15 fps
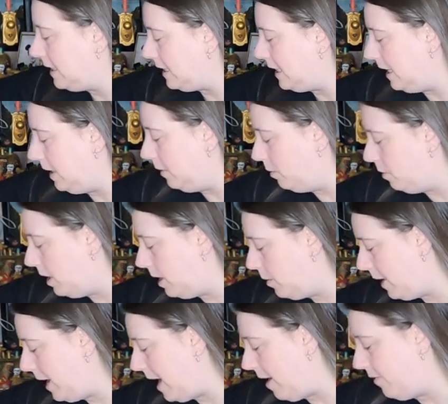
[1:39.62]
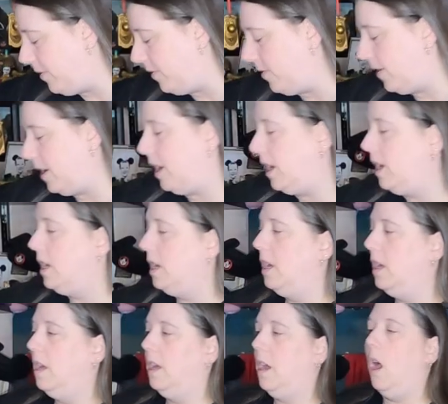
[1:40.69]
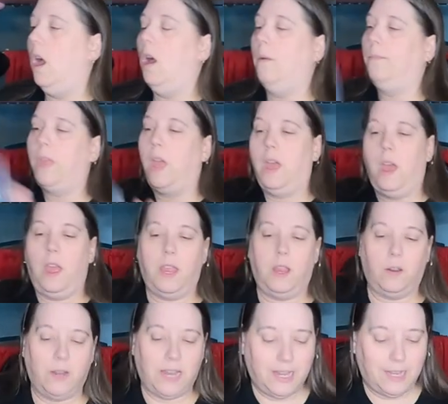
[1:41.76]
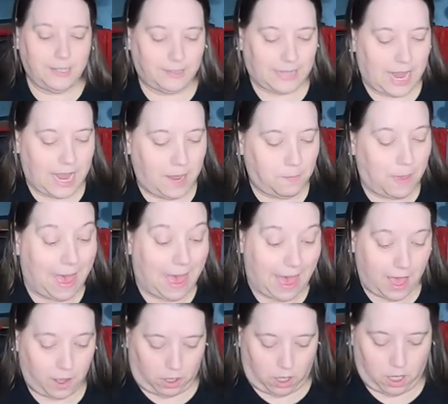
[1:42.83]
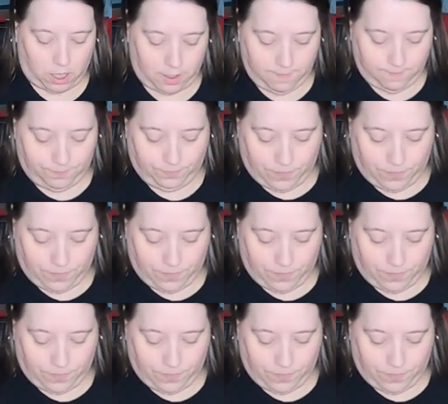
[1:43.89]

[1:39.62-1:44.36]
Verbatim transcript: see, what do we have? Oh, here is a pattern.